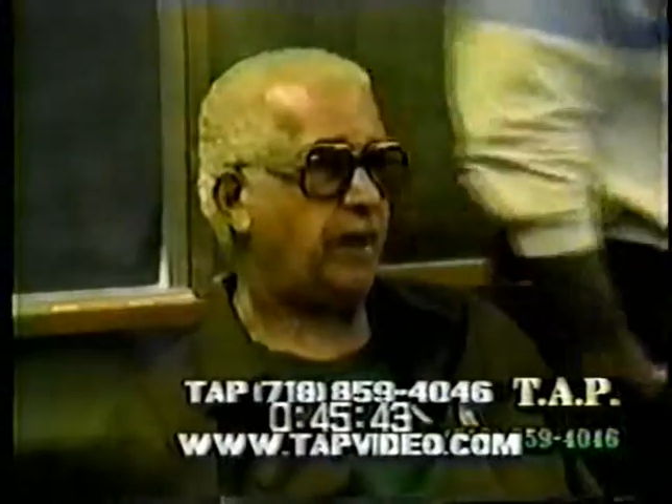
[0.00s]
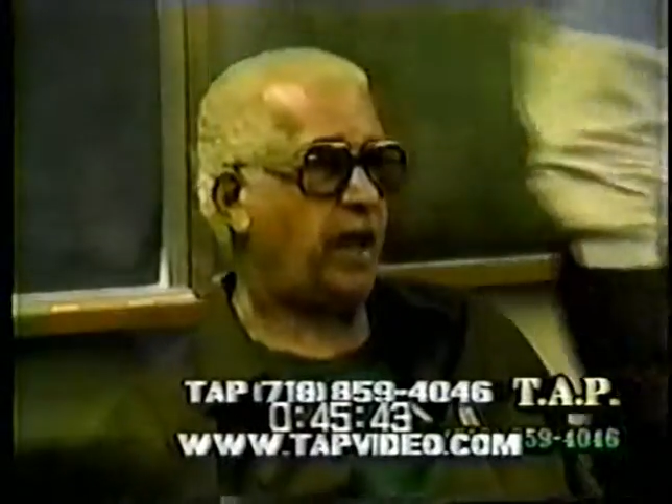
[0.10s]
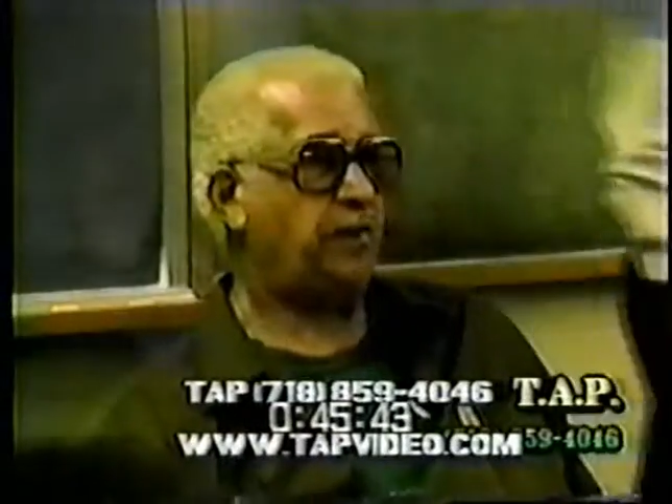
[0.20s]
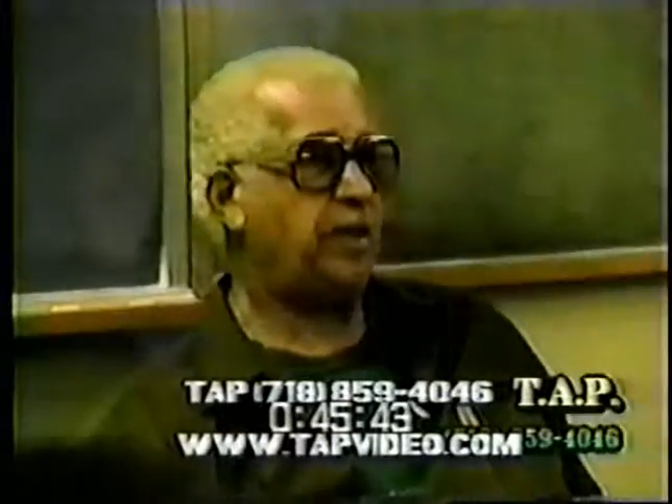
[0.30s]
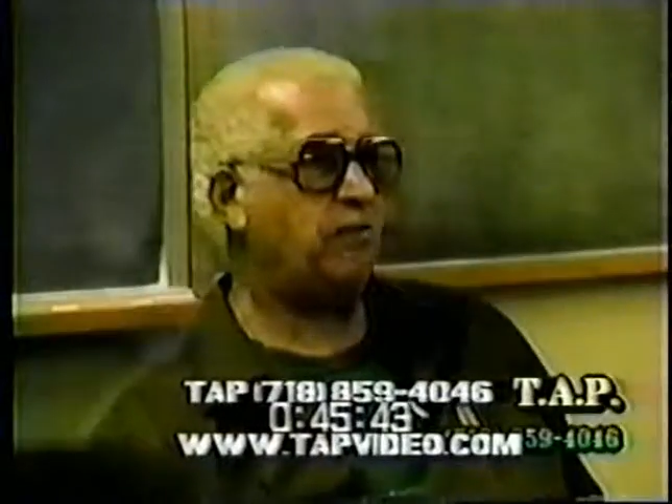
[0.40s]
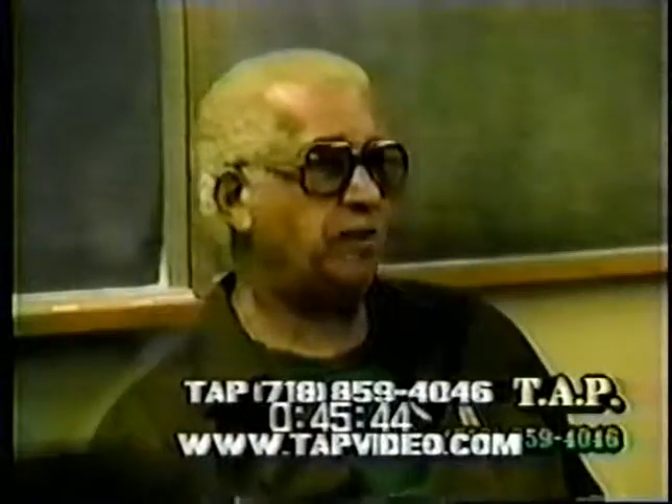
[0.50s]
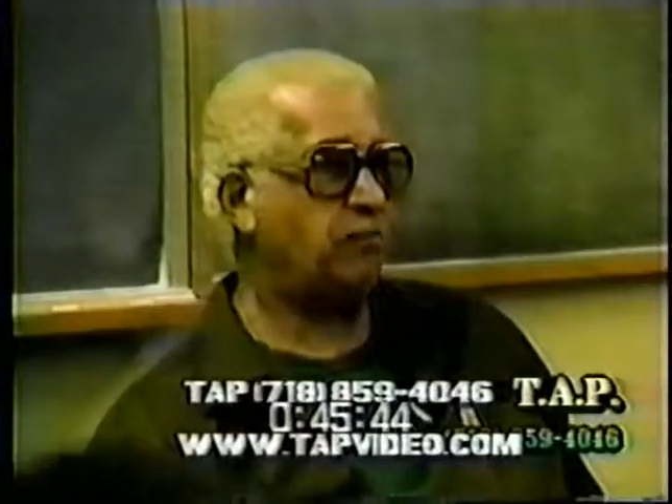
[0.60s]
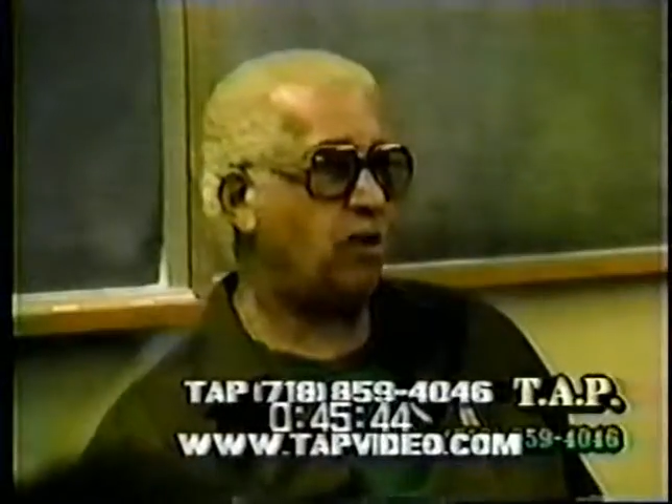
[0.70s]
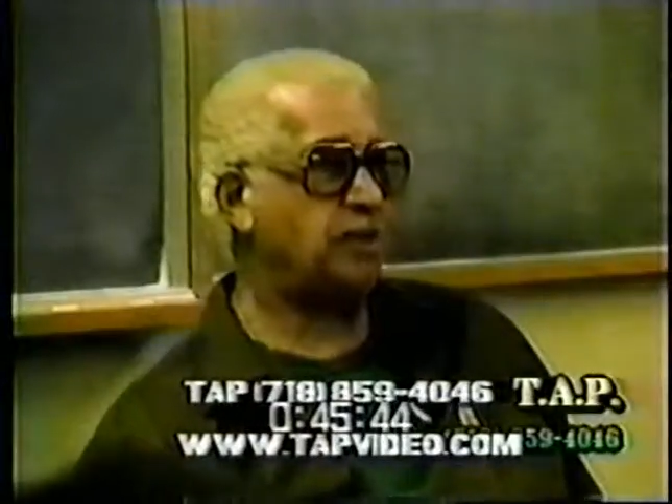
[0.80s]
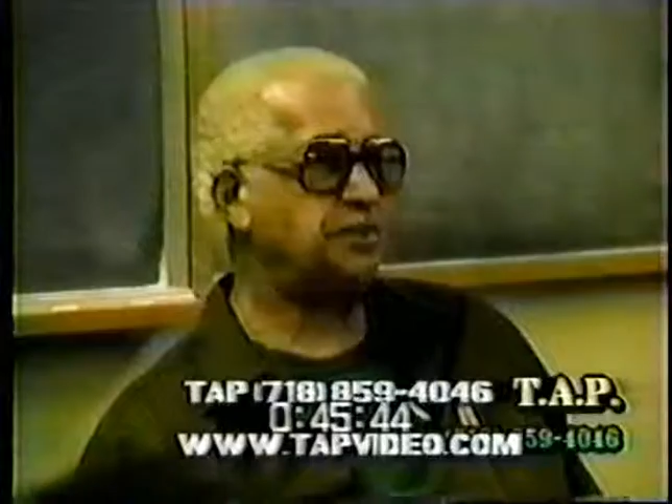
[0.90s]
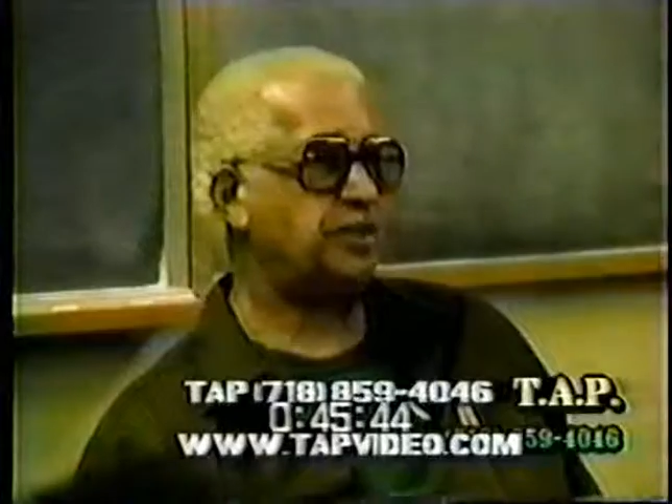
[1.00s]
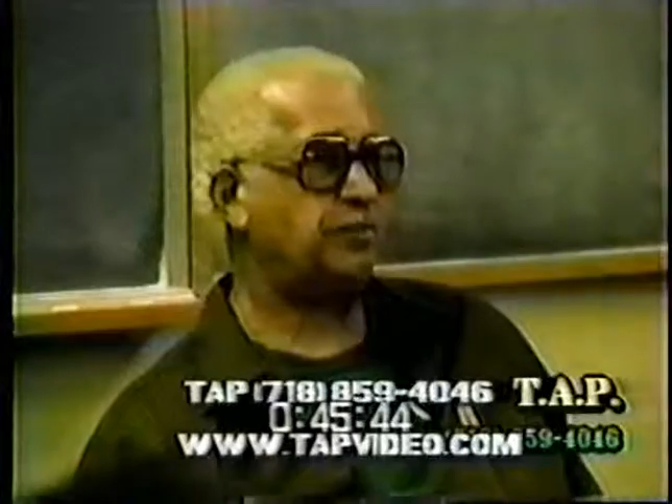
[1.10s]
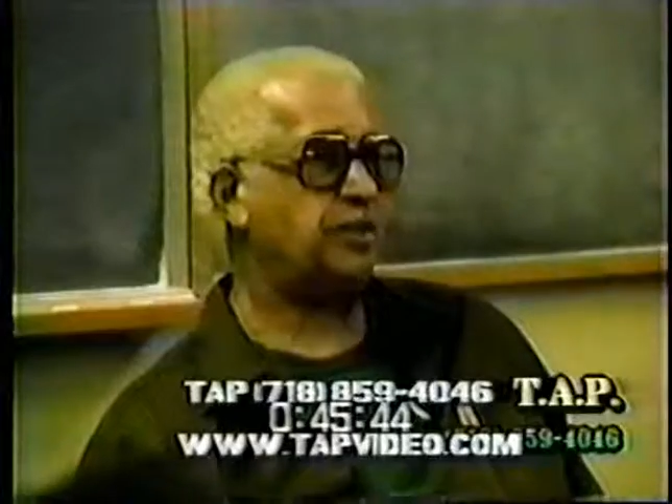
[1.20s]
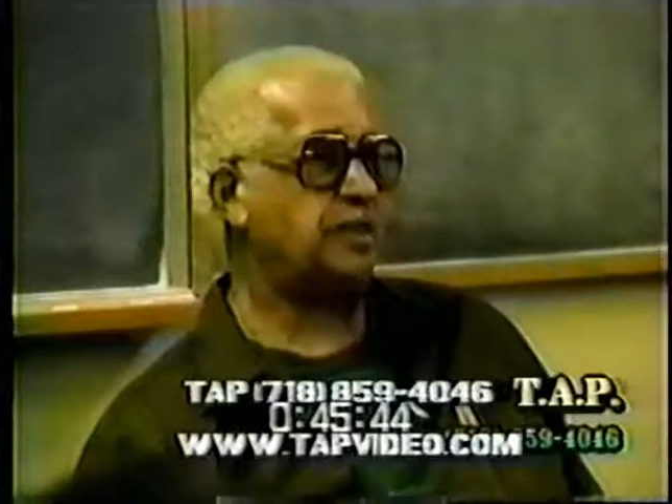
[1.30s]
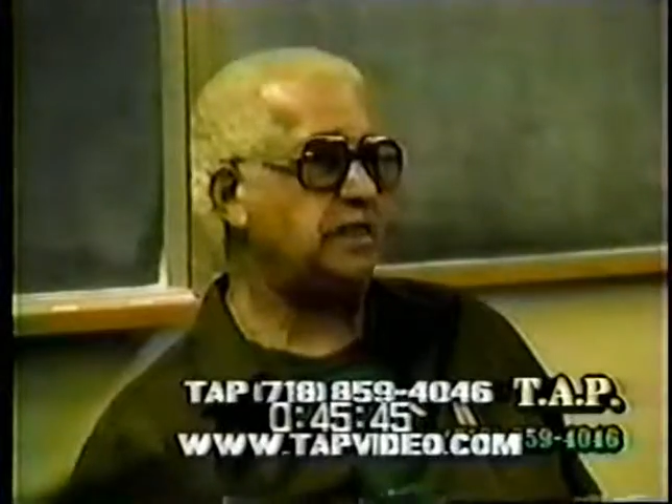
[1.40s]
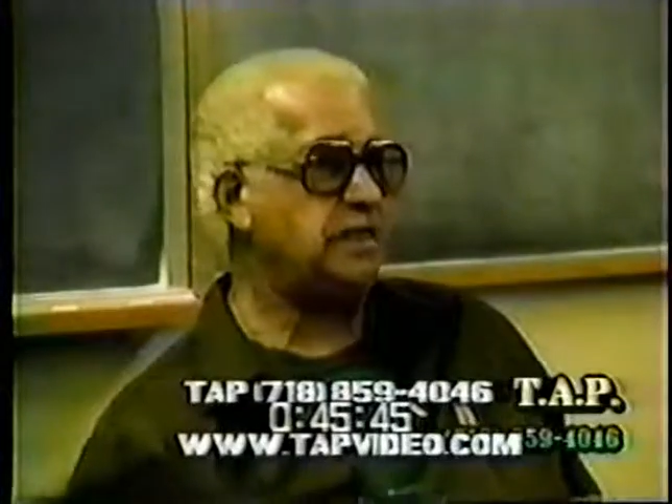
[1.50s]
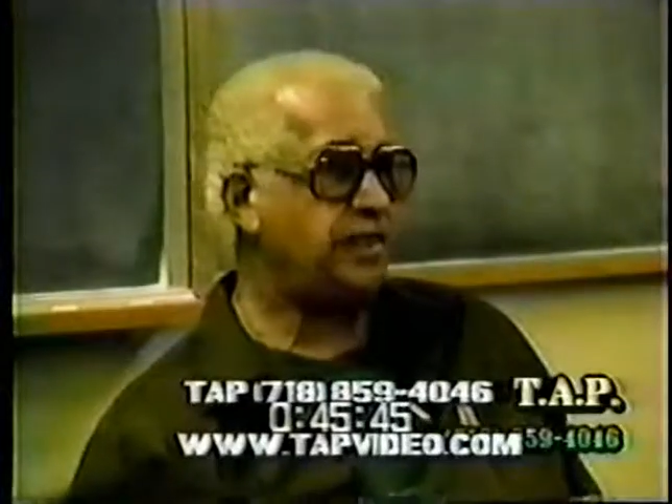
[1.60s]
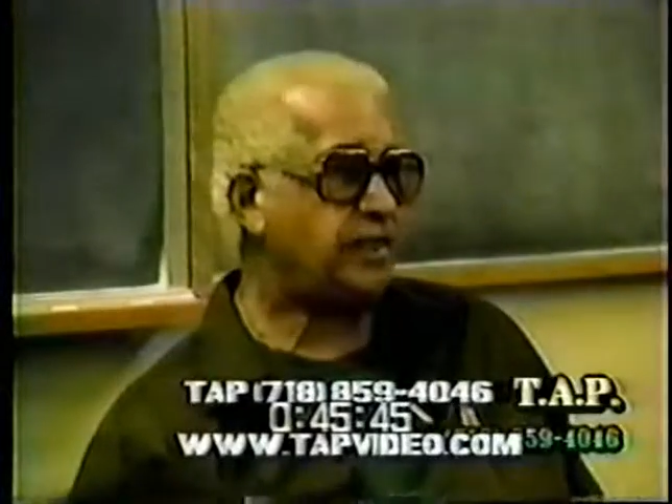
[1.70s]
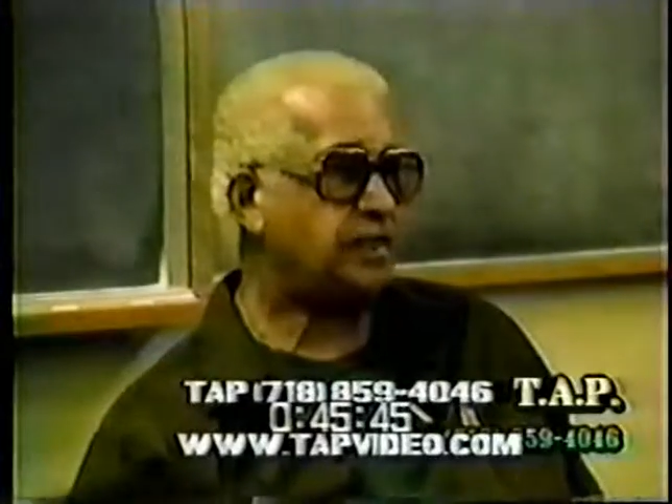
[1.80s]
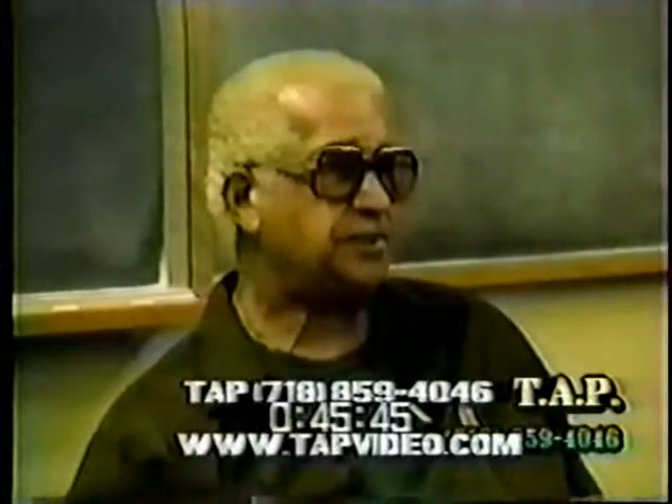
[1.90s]
and they were the ones that were the
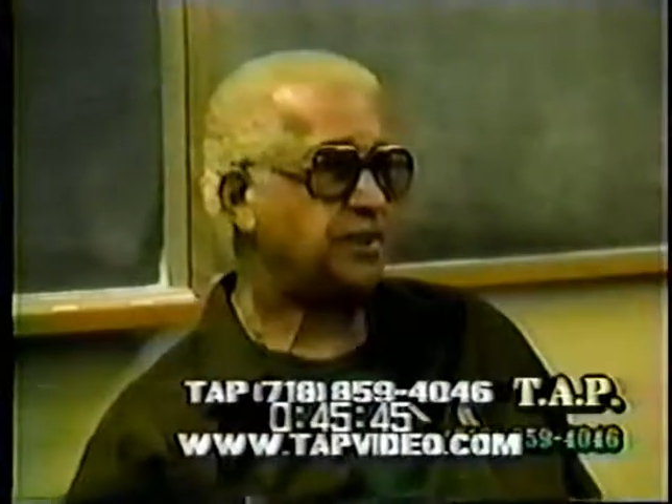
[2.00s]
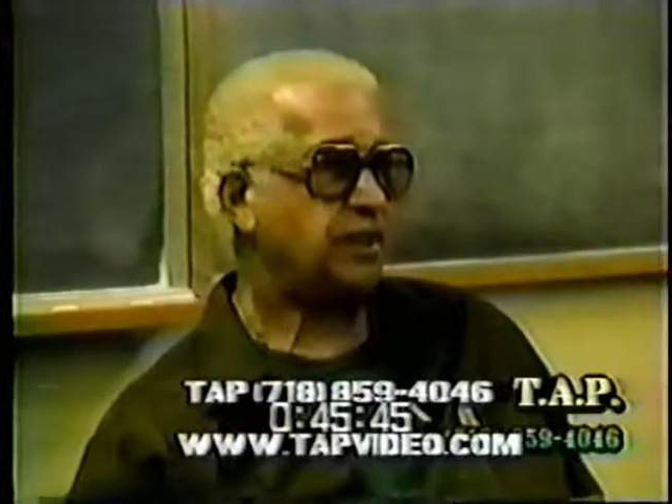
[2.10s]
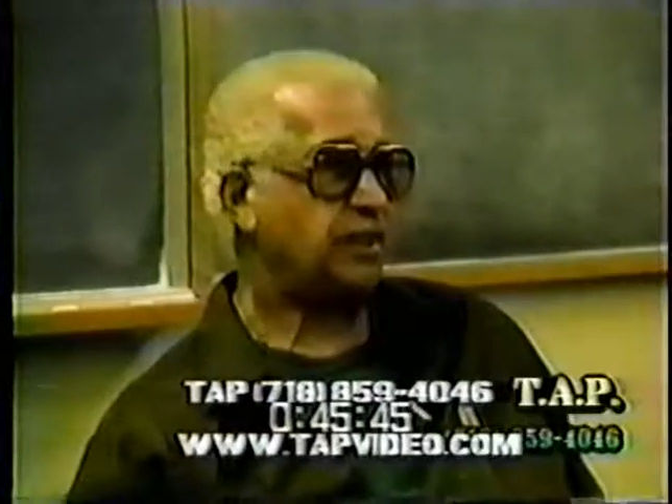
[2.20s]
leaders.